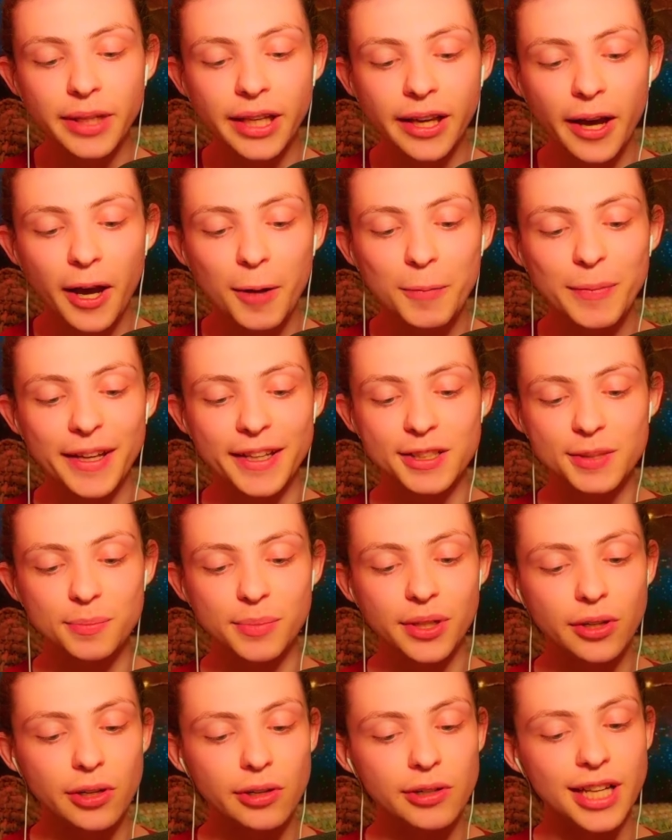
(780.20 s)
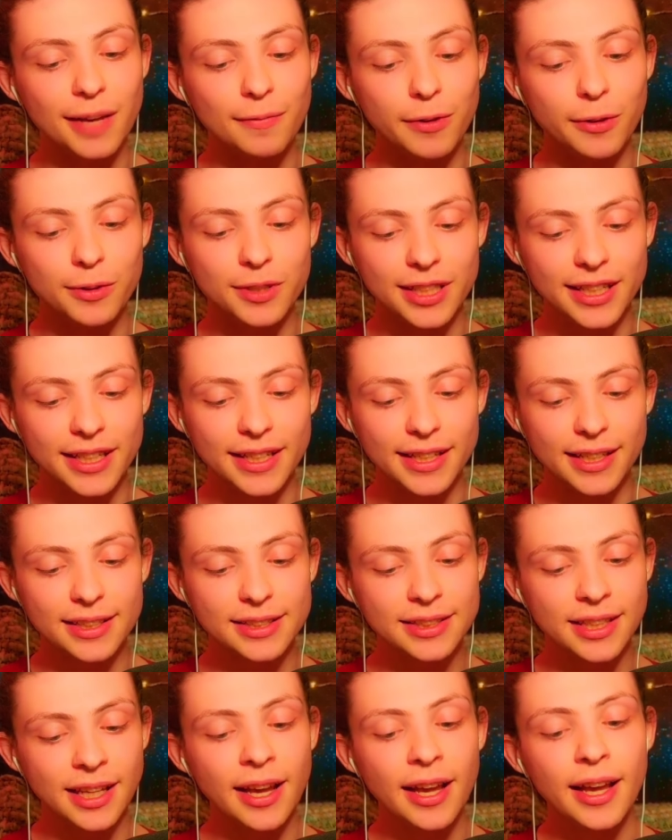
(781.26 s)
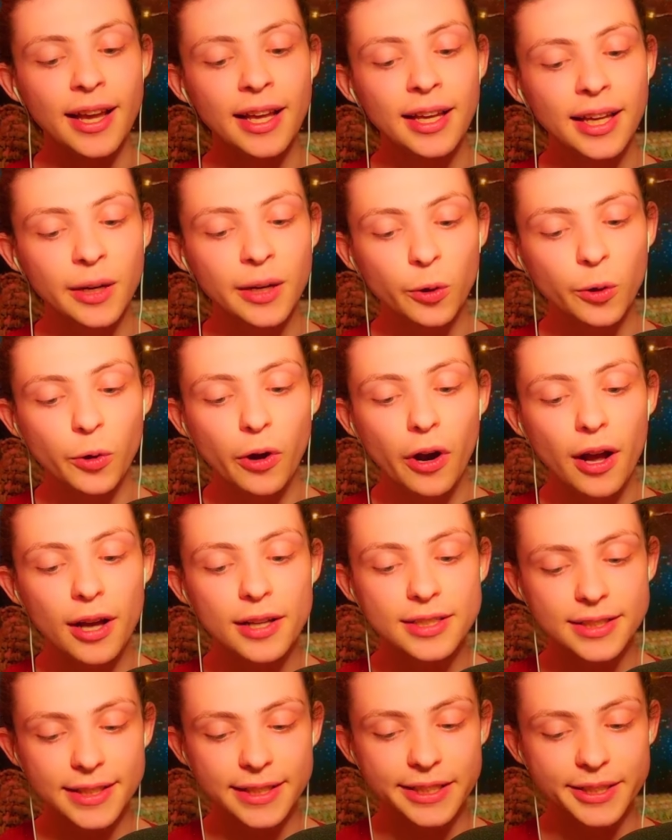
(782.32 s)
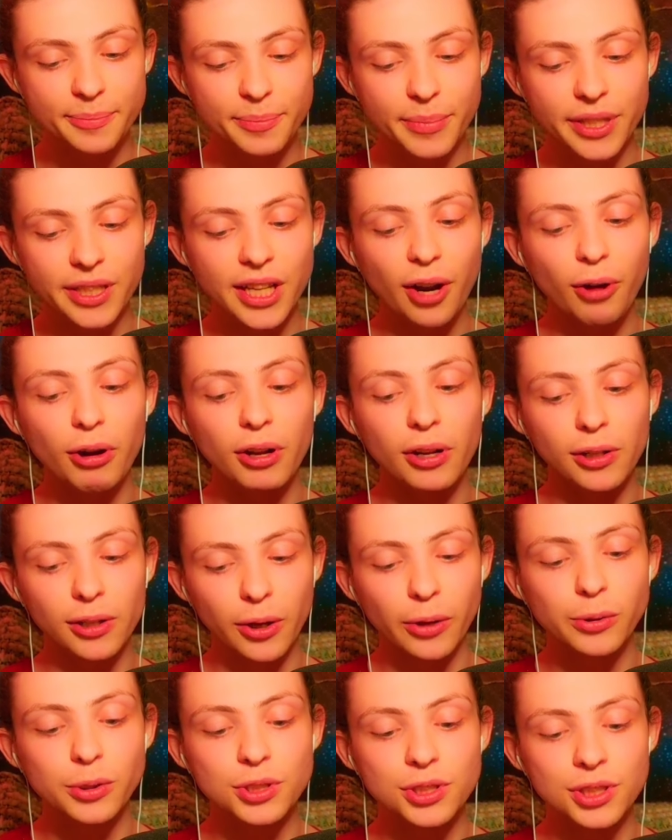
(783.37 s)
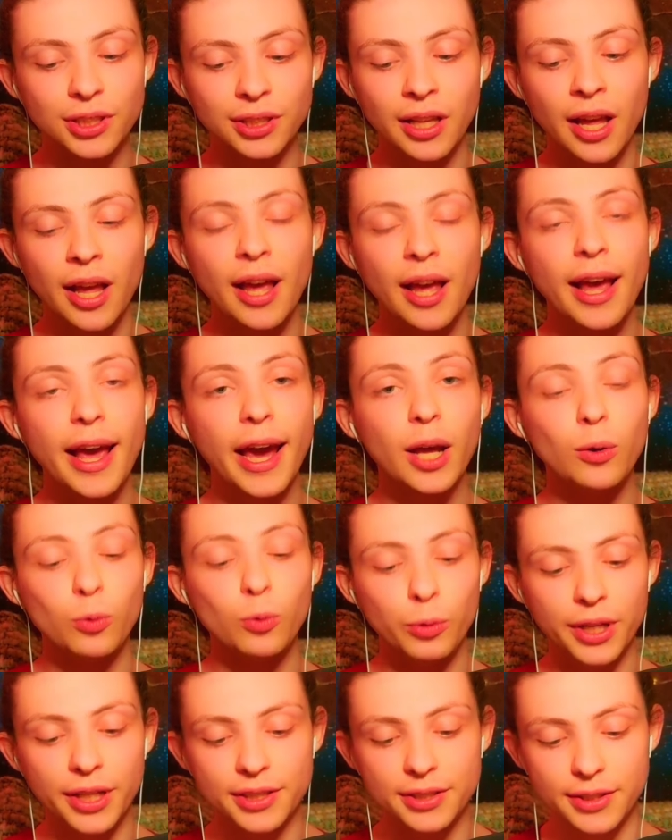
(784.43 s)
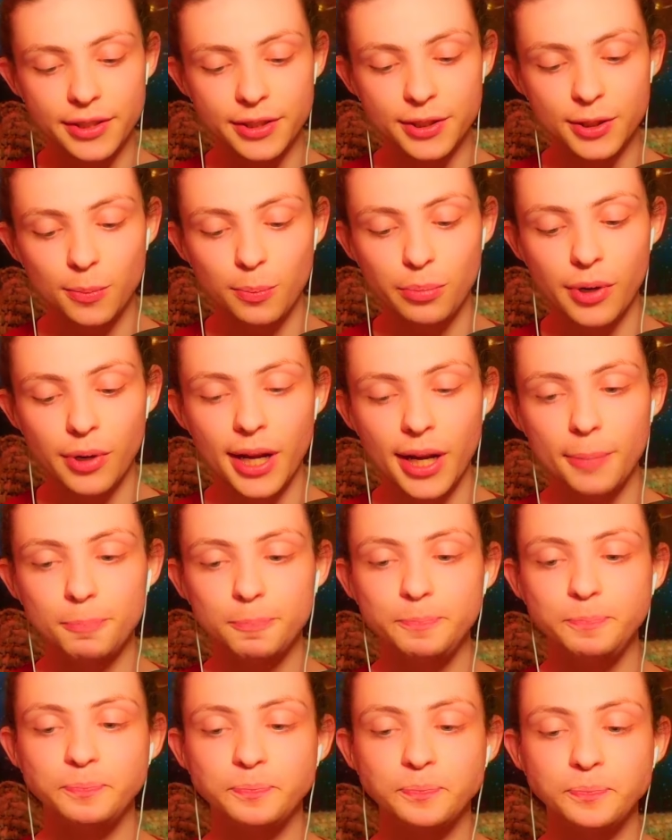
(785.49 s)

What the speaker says: become his pure devotees, can cross this material ocean and reach the Supreme.